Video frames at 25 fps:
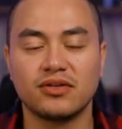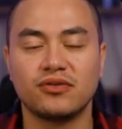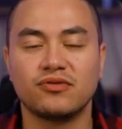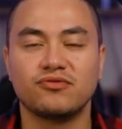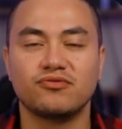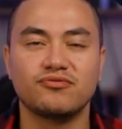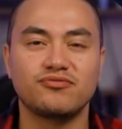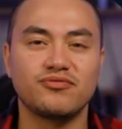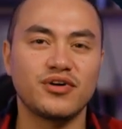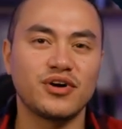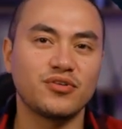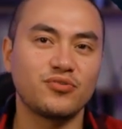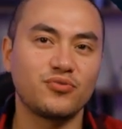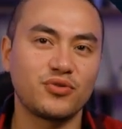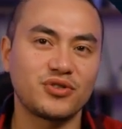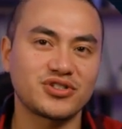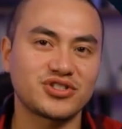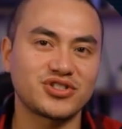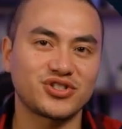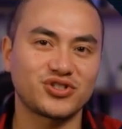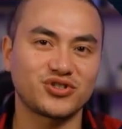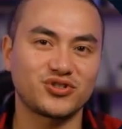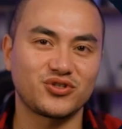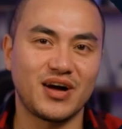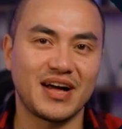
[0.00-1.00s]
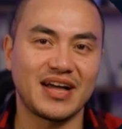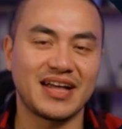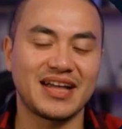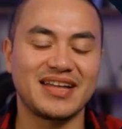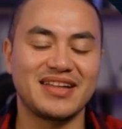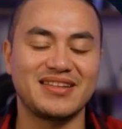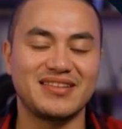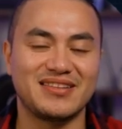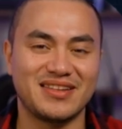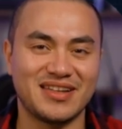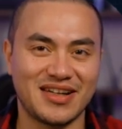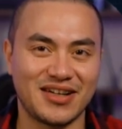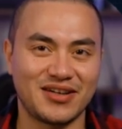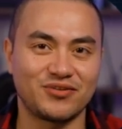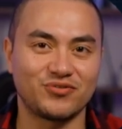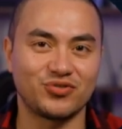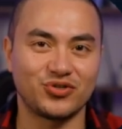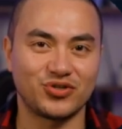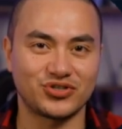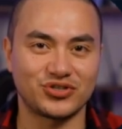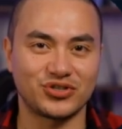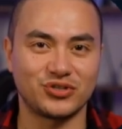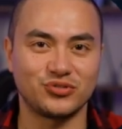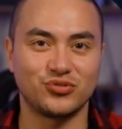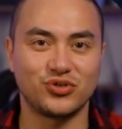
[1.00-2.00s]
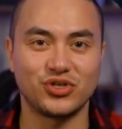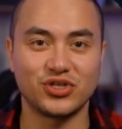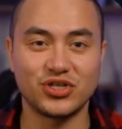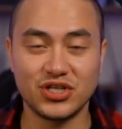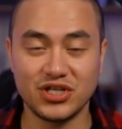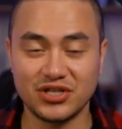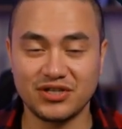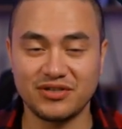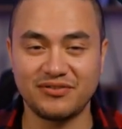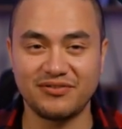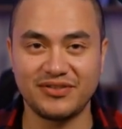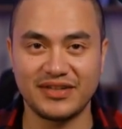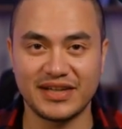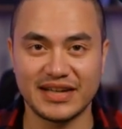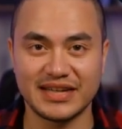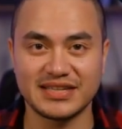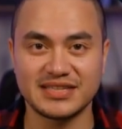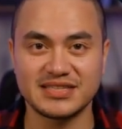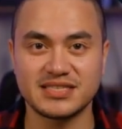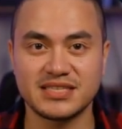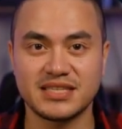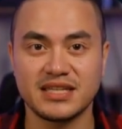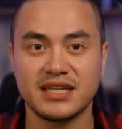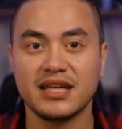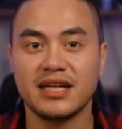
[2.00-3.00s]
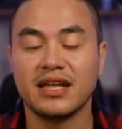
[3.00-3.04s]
your friend wants to try their version with chili flakes.